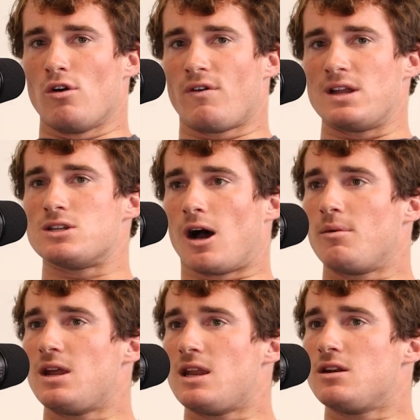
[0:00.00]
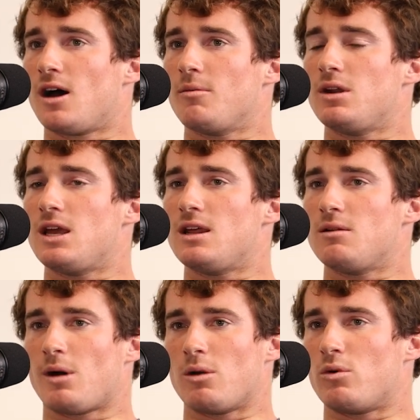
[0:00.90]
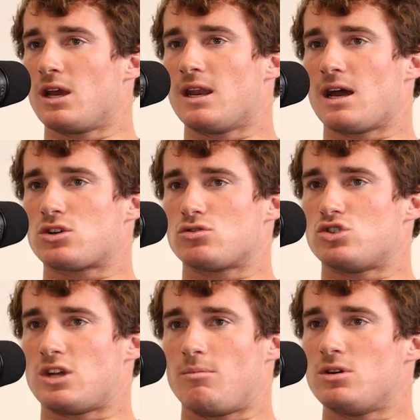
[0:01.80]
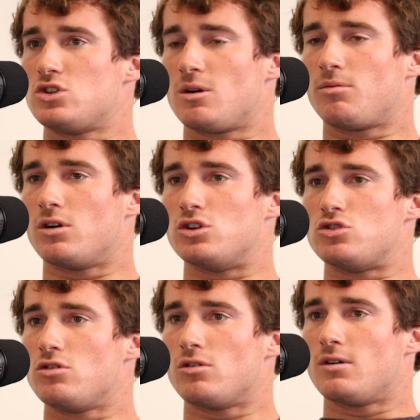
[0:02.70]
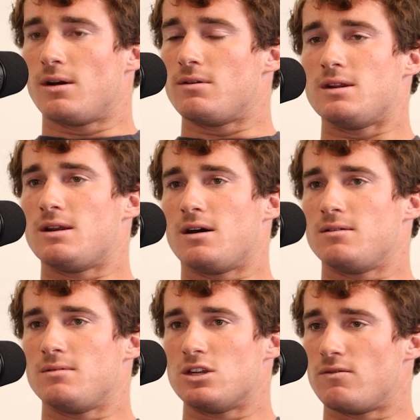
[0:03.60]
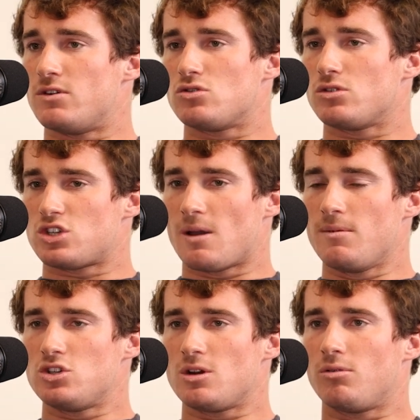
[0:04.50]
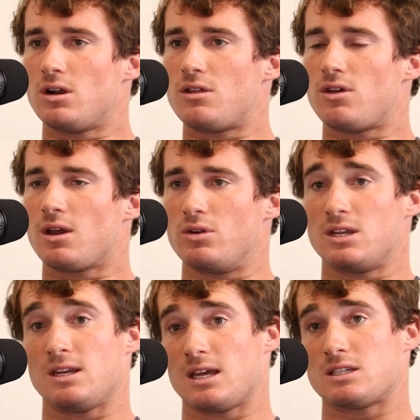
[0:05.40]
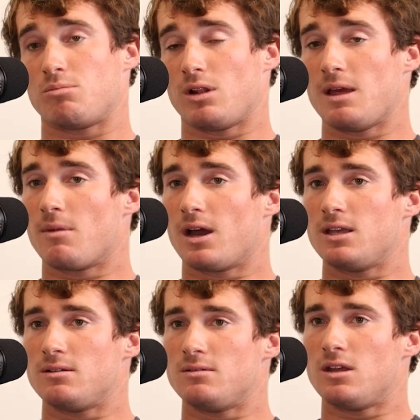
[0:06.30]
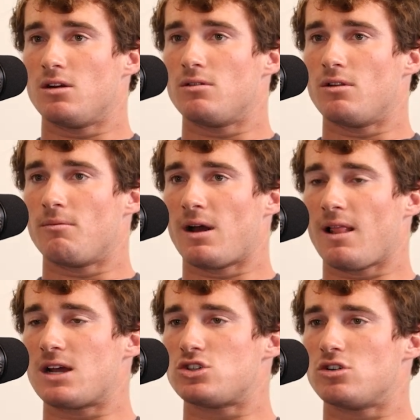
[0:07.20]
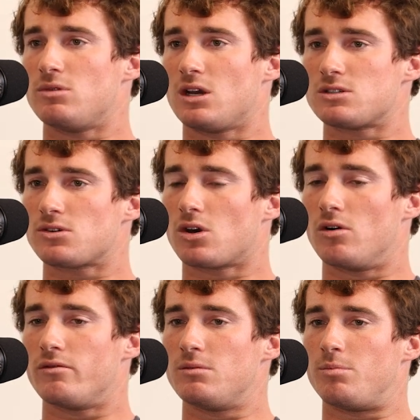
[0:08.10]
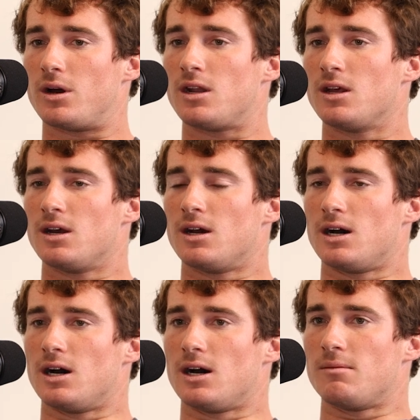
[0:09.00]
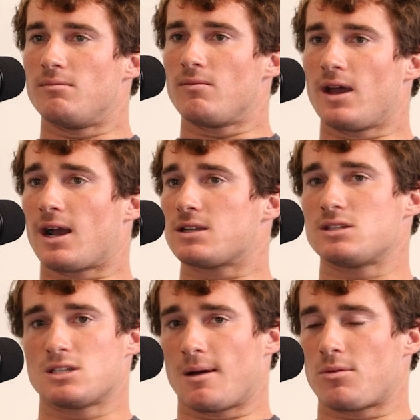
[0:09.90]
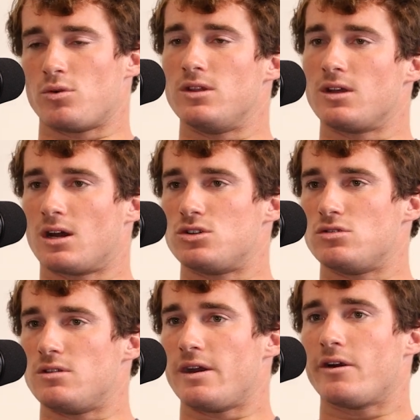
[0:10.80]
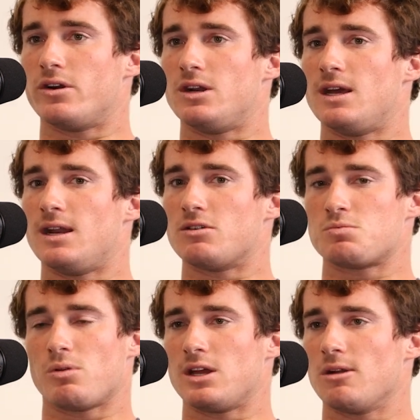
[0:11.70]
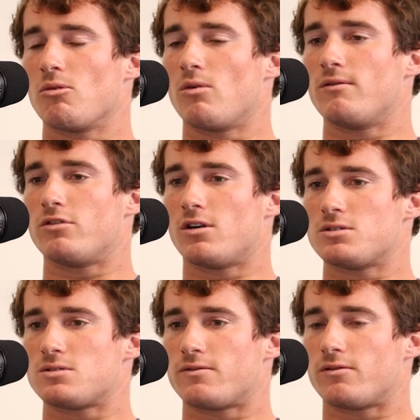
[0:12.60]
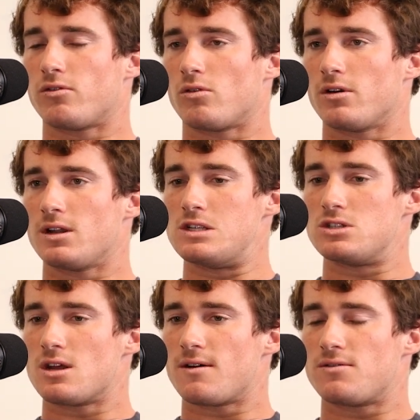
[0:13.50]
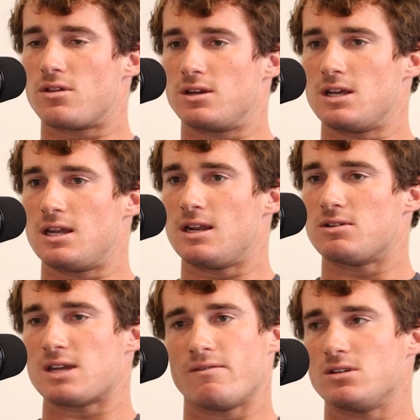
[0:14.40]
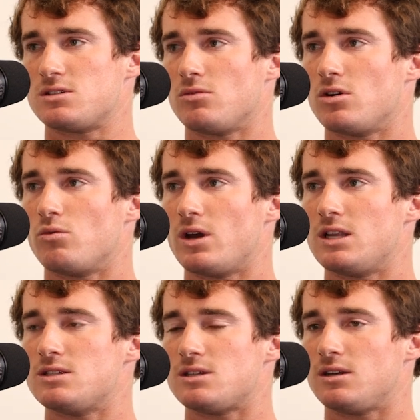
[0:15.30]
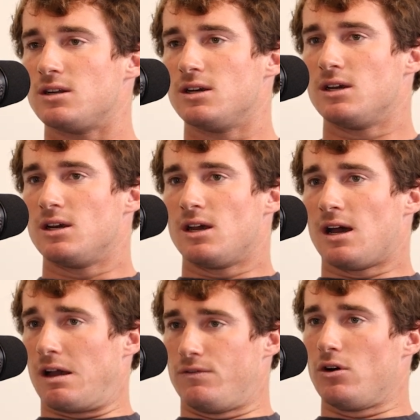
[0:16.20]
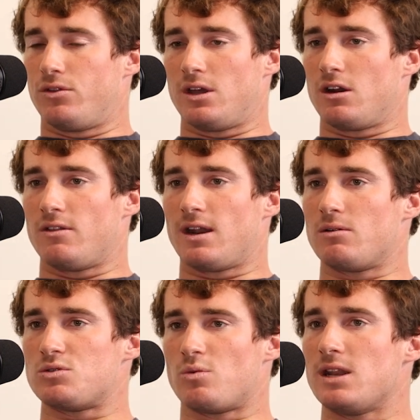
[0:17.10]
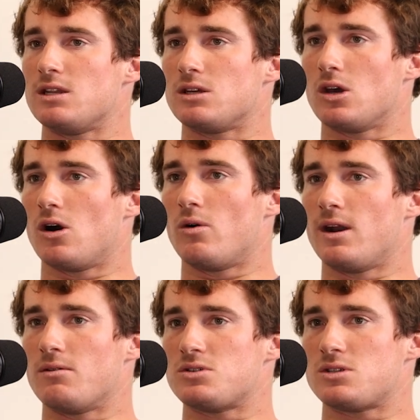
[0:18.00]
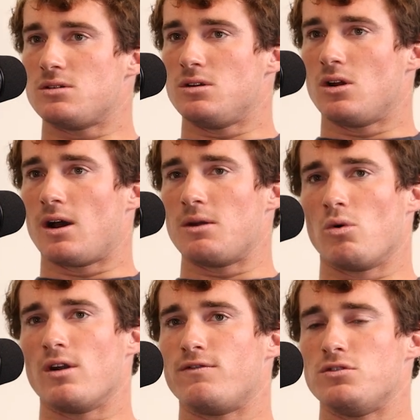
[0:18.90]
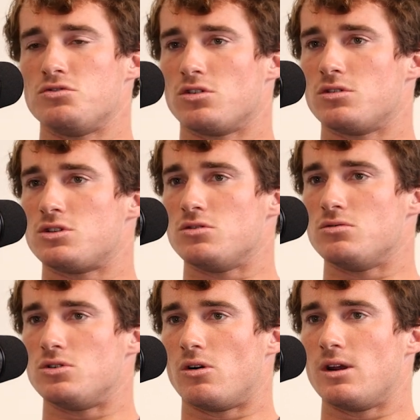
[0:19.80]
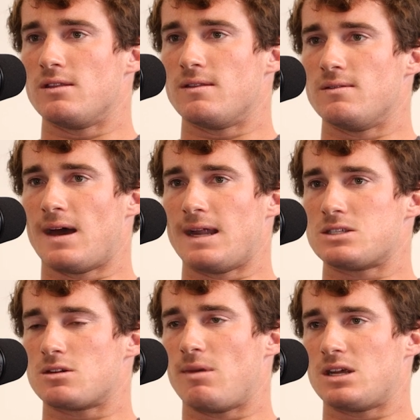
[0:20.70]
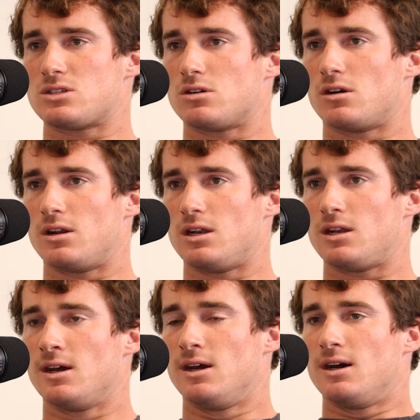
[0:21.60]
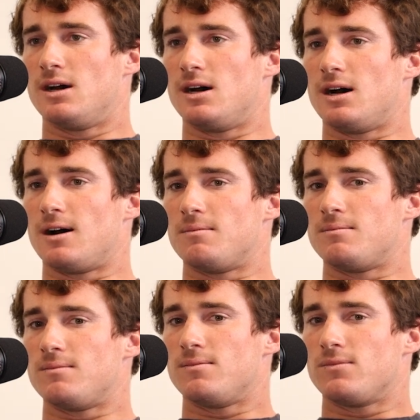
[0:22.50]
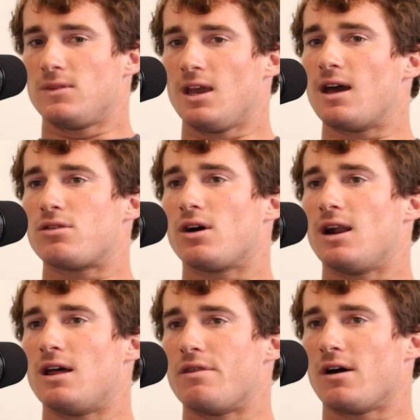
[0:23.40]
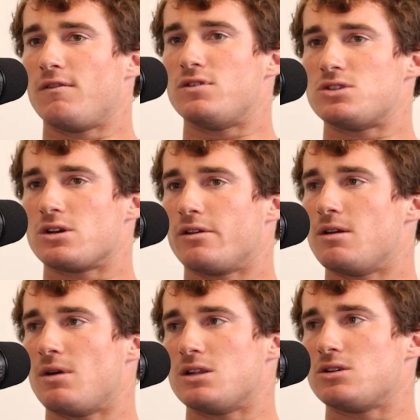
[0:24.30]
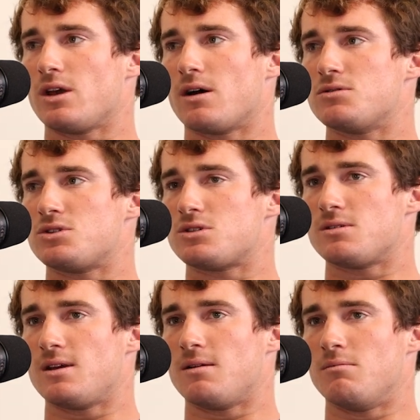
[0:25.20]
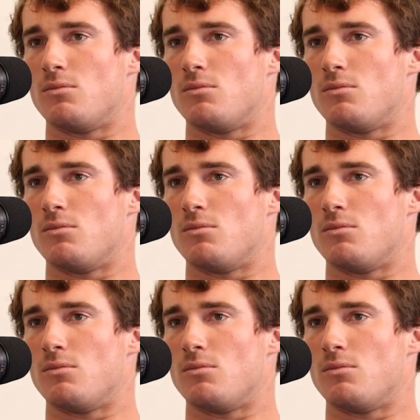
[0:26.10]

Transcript: I don't know if I dominated by winning a national championship or a individual championship or anything. We didn't get to play my last year because of COVID, but I got to top 3 in the country there, and I was playing number 1 for Florida and stuff, and I was having some good wins, and I felt there that I was ready to go, and I was, I'd won a future or 2 during that semester, and I thought physically and mentally I was